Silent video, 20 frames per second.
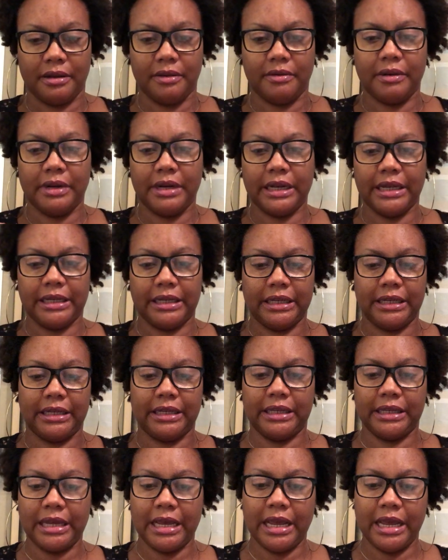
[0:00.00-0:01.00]
What does it
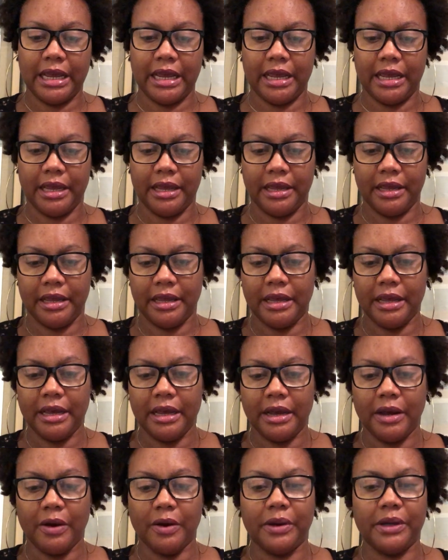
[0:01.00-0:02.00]
say?
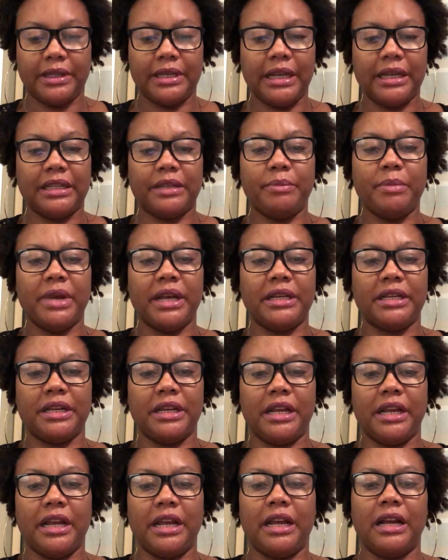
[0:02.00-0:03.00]
Oh, it says made
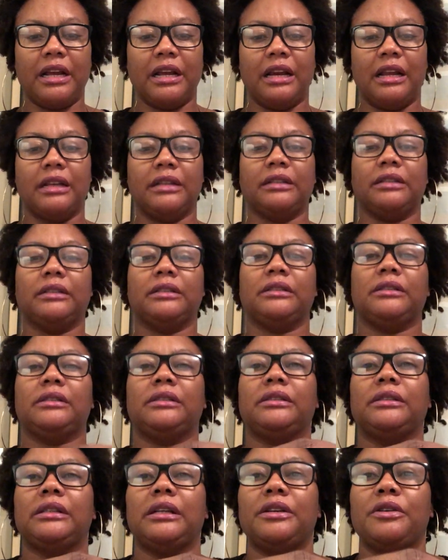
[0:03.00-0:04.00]
in England.
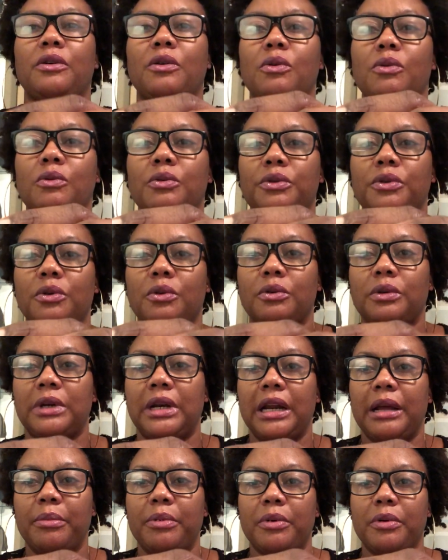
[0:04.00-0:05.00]
It's an old
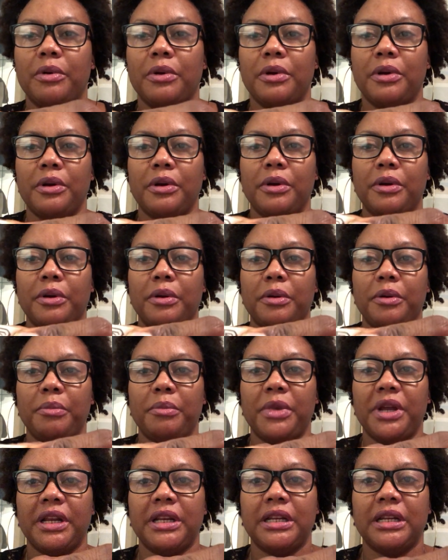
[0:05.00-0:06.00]
label.
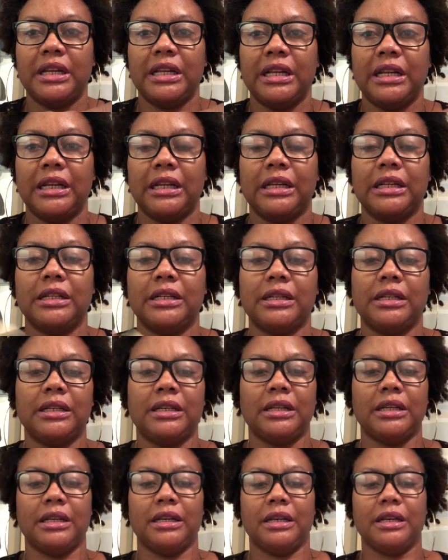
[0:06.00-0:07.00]
Made in
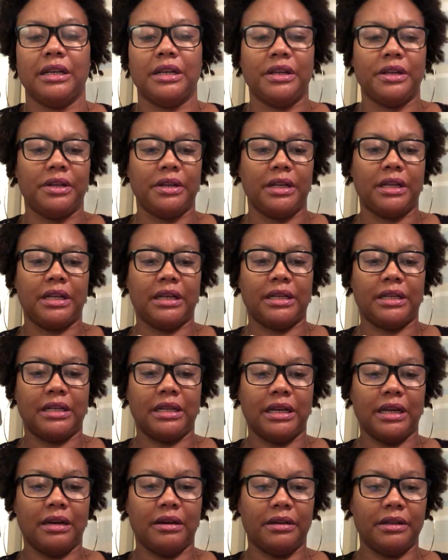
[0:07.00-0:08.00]
England. You can
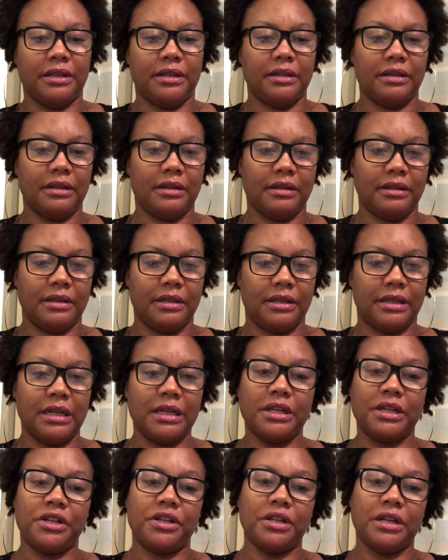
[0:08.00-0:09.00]
tell it's a
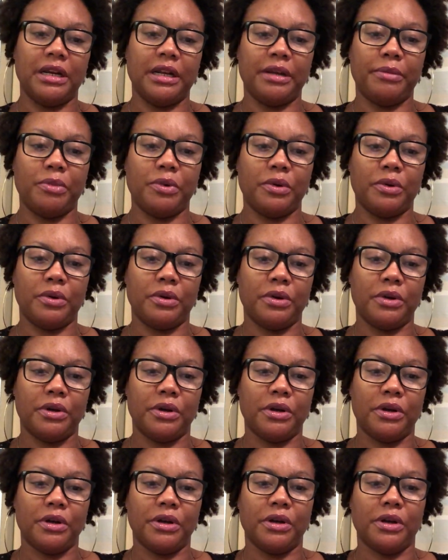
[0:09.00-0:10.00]
signature label.
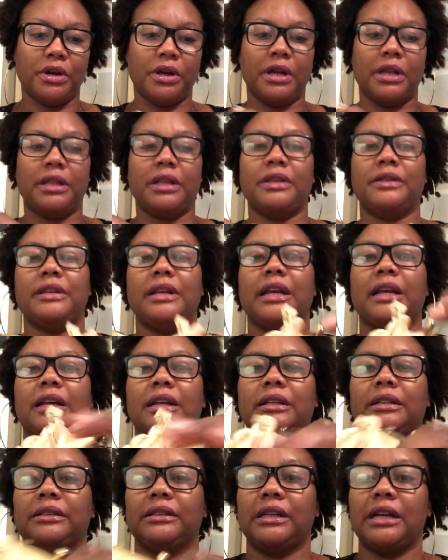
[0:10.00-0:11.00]
And there's like
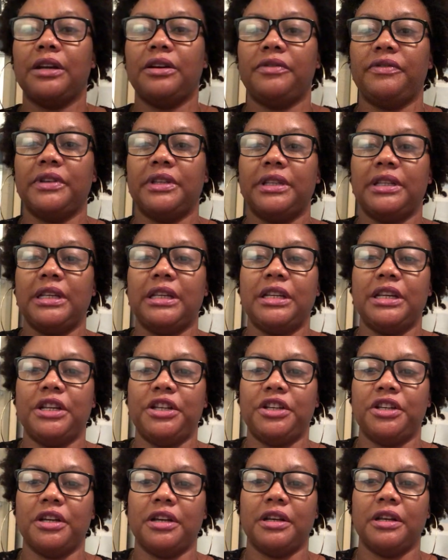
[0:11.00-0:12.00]
a kind of a
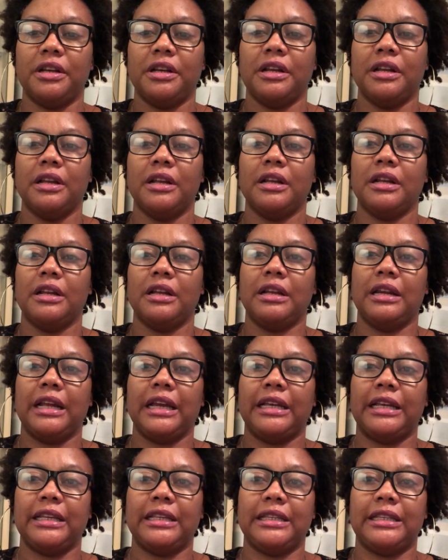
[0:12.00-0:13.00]
signature,
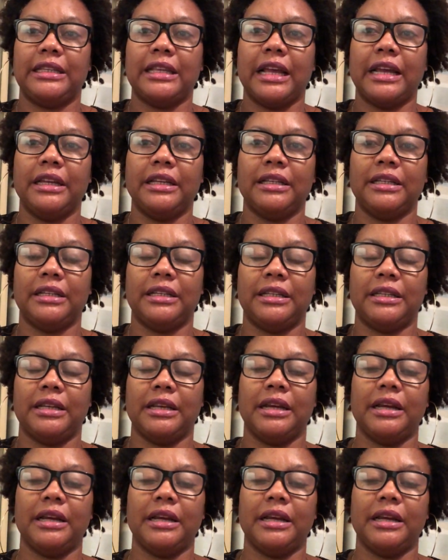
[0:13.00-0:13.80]
like signed